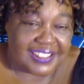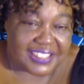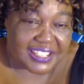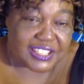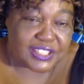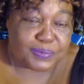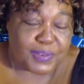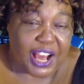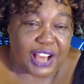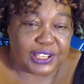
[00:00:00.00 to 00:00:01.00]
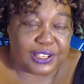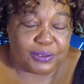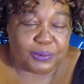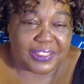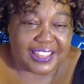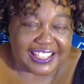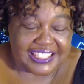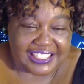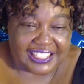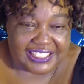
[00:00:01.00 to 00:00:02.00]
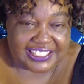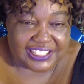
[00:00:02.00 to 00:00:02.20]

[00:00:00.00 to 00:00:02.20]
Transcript: This is Minage with ATLE